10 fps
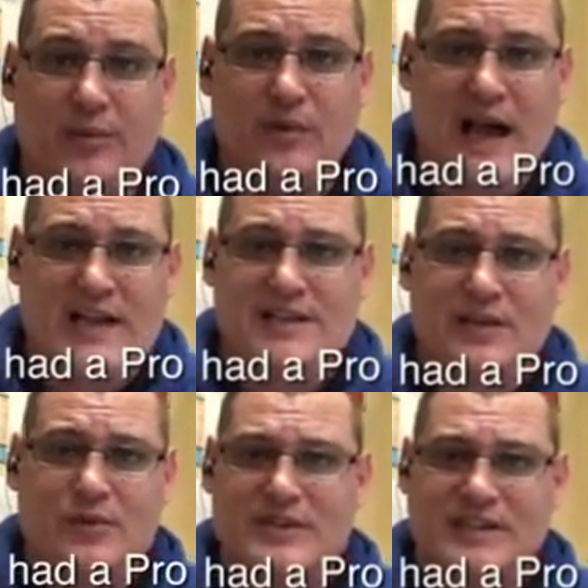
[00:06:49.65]
The
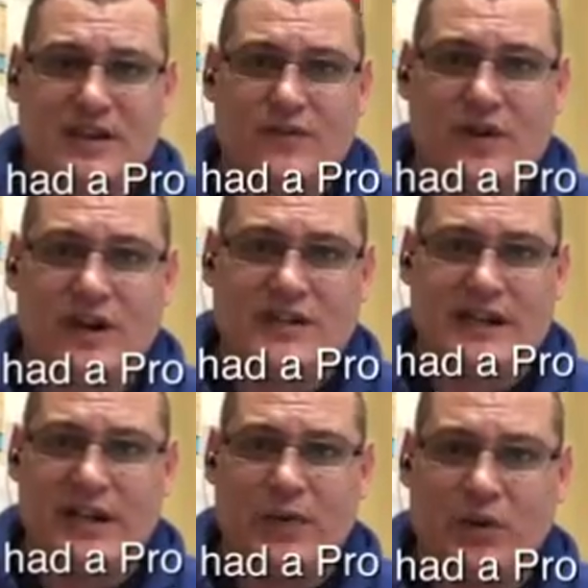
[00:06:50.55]
plastic was different,
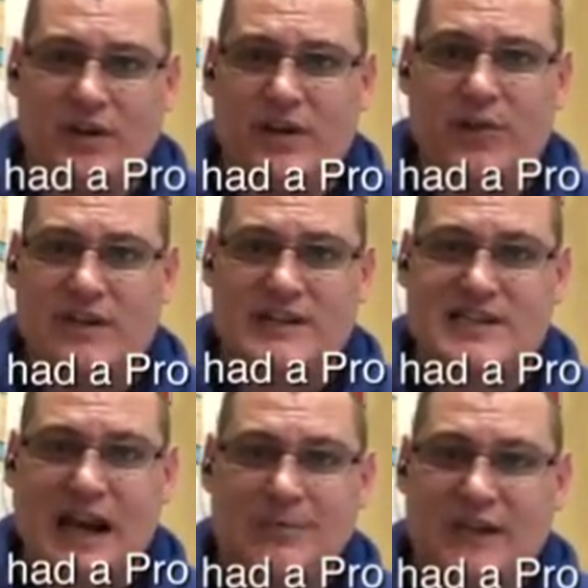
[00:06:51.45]
and they wouldn't
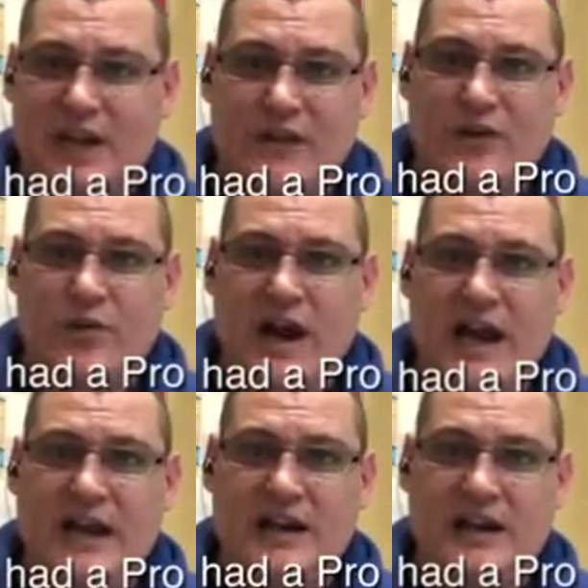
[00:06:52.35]
snap together
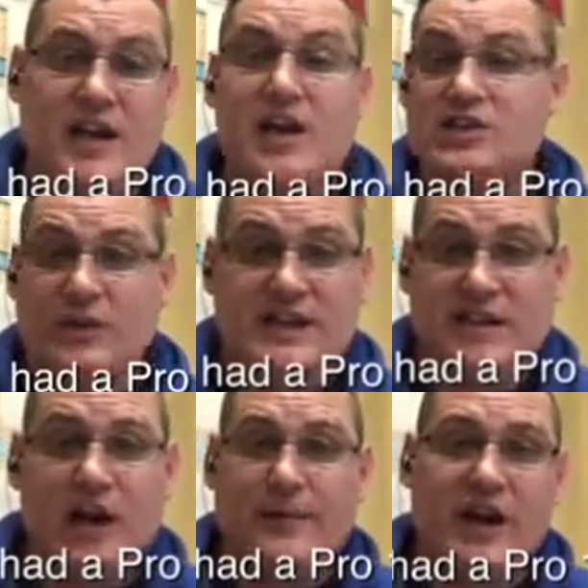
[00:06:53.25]
right, and so I
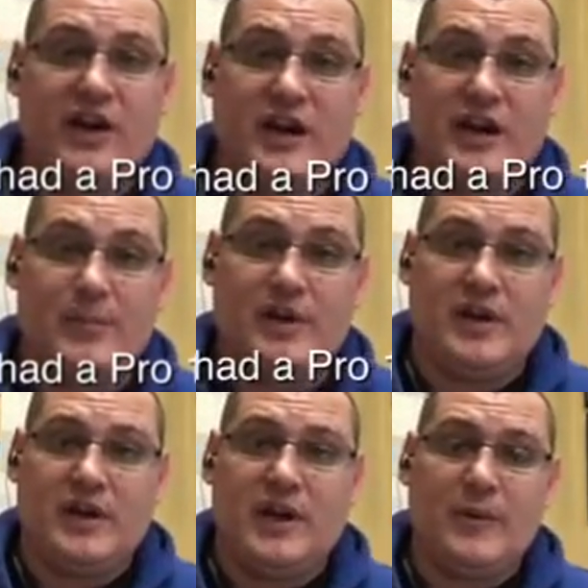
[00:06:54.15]
stopped carrying them,
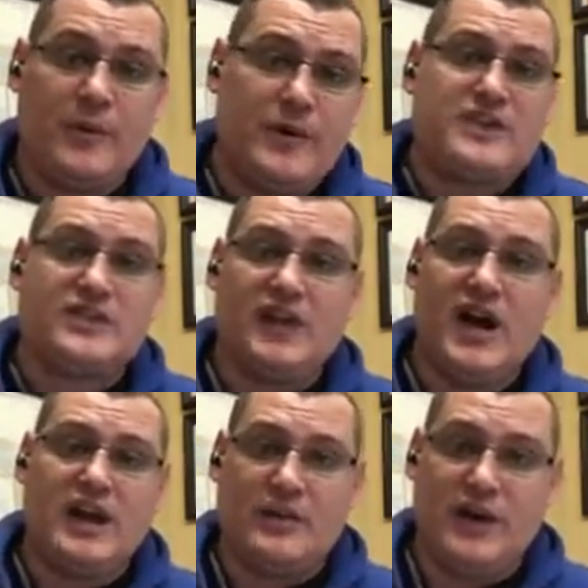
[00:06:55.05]
and we went to the
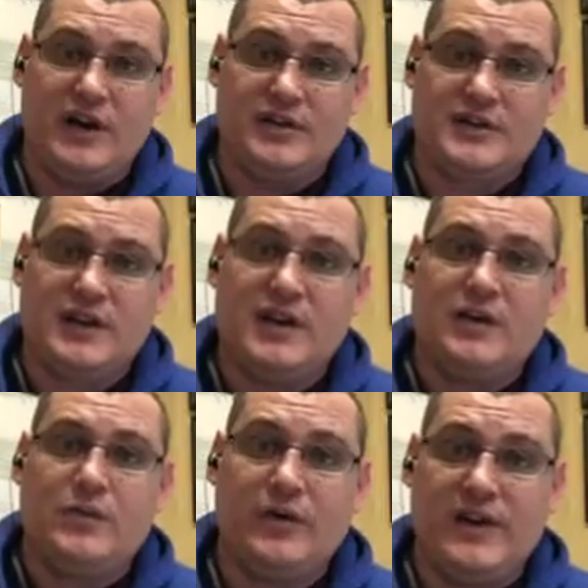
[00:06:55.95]
Honeywells.
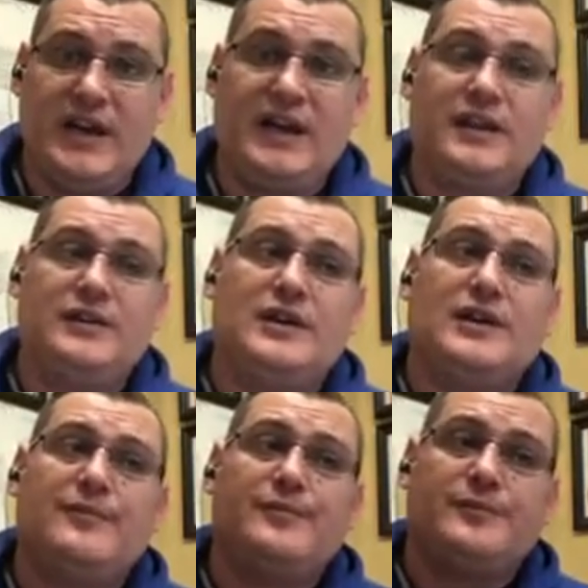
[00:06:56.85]
Well, then,
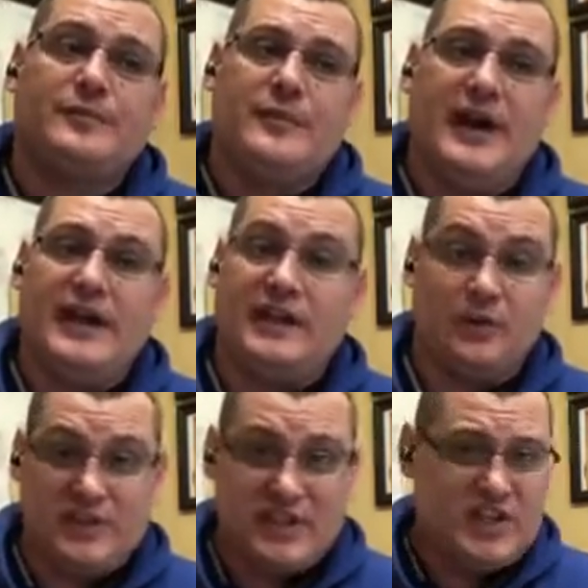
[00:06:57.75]
and there
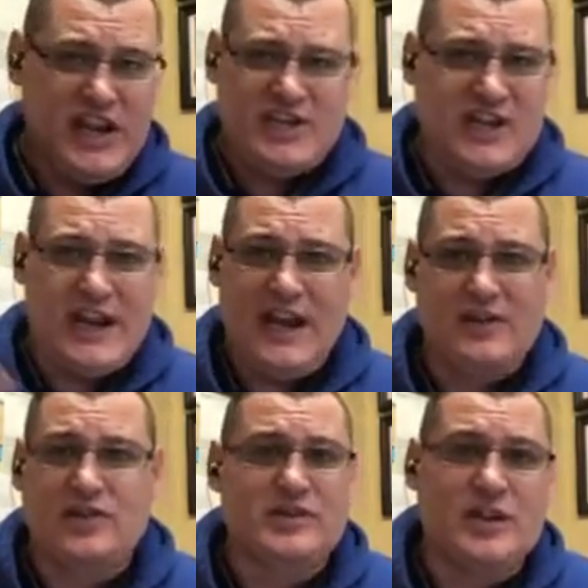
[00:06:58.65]
was a change in
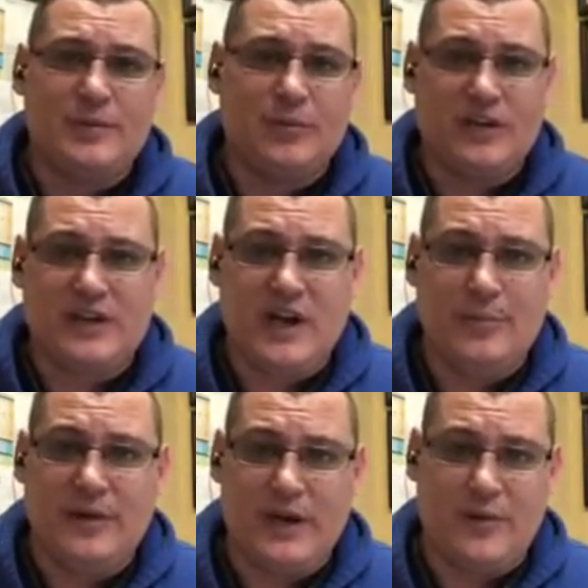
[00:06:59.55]
hands or something with the
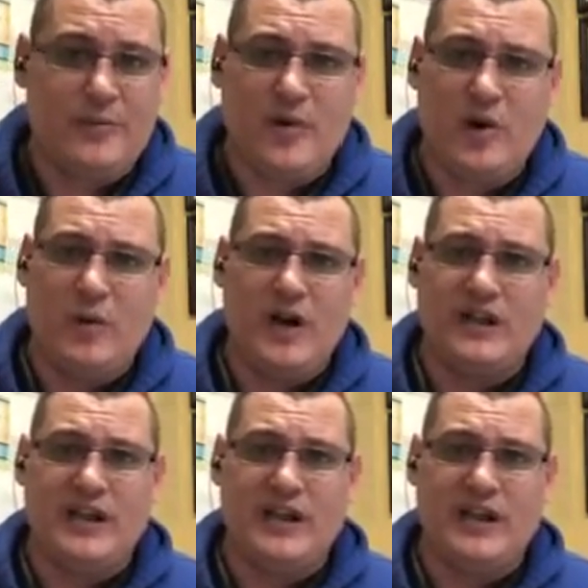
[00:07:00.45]
company, with Pro One.